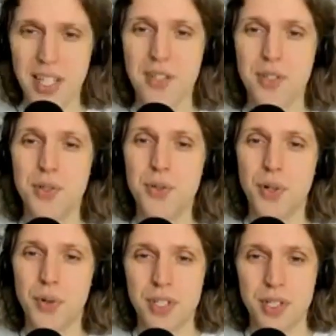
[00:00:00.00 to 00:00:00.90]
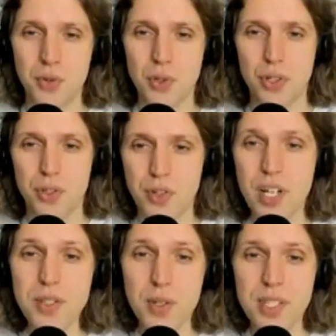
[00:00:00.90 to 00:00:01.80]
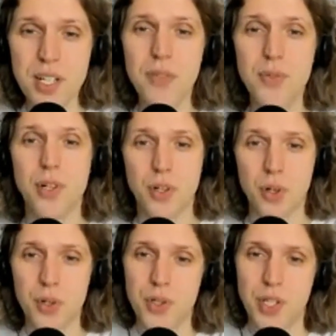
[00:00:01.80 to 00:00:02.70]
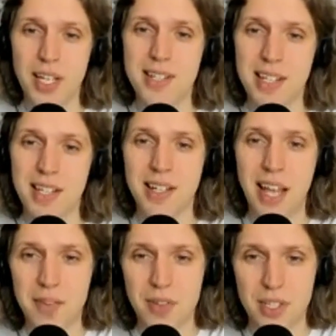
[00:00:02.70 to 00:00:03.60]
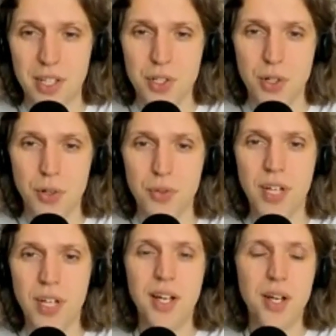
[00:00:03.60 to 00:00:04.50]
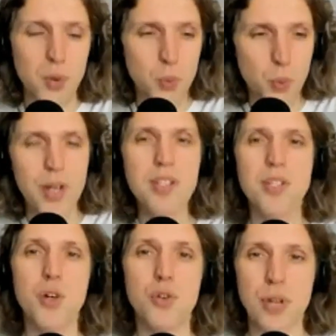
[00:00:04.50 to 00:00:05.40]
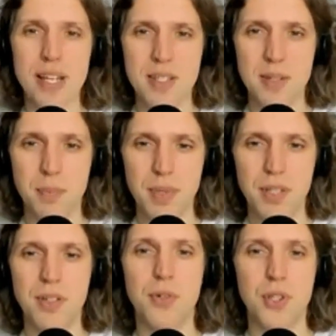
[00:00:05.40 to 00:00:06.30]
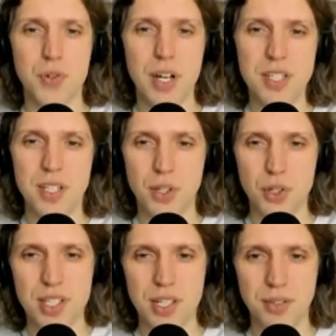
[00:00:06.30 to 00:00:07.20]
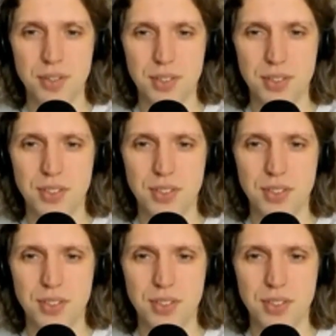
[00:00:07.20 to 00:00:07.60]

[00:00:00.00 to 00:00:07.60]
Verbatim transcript: and you wrote that if you don't trust yourself you are going to get taken advantage of what is your recipe for trusting yourself